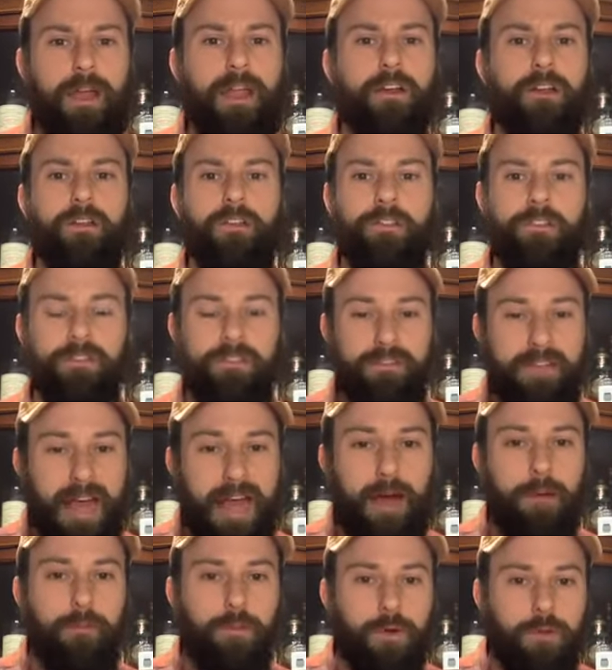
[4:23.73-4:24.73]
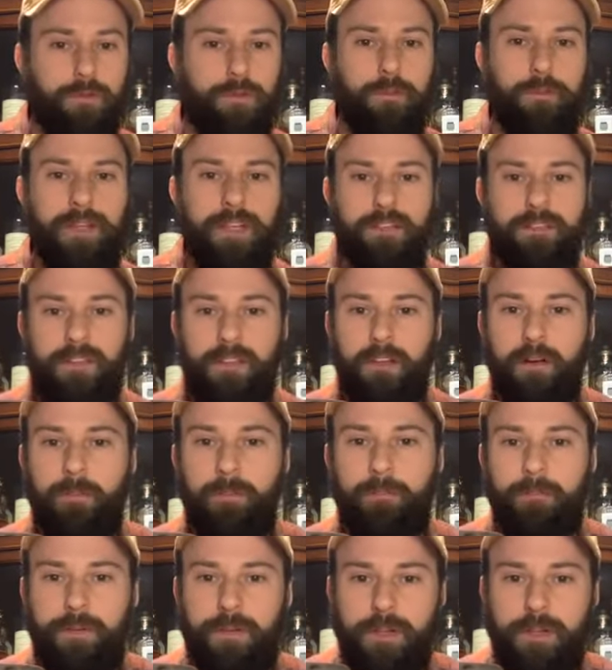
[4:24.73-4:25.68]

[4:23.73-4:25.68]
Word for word: Baker's has now moved to be a single